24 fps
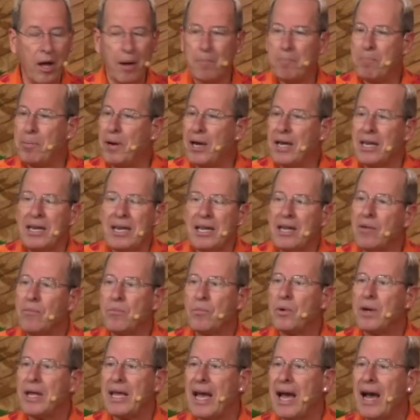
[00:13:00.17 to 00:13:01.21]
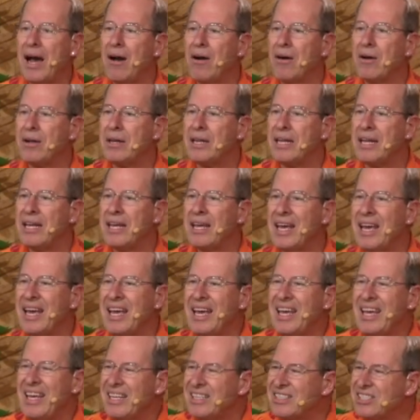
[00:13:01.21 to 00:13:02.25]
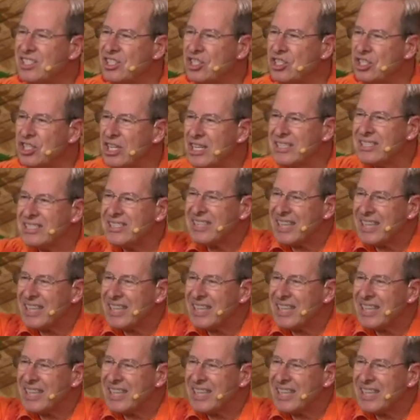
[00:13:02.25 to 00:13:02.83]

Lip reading: but in reality, it's just